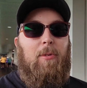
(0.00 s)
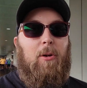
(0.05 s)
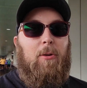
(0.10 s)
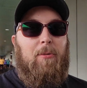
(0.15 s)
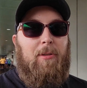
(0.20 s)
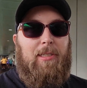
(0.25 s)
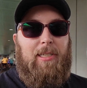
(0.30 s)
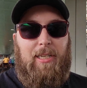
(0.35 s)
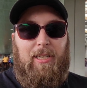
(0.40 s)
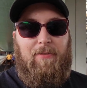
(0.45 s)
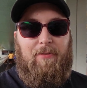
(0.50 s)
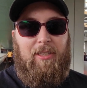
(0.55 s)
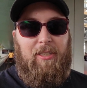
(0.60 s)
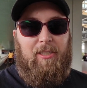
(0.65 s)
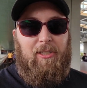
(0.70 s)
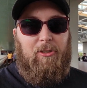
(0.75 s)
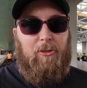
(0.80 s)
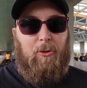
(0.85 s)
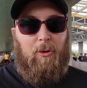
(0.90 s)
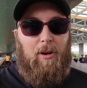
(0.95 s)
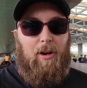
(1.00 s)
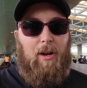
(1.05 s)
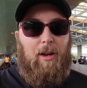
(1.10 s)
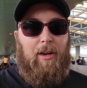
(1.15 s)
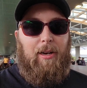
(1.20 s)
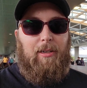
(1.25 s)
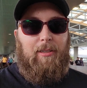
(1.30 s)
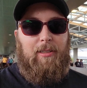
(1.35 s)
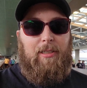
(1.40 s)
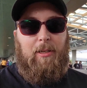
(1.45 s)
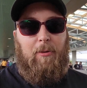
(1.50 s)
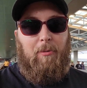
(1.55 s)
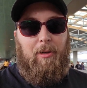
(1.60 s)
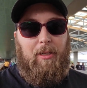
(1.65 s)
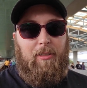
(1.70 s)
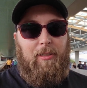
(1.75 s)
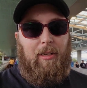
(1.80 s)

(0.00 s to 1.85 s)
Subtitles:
going to give this a try, see what it's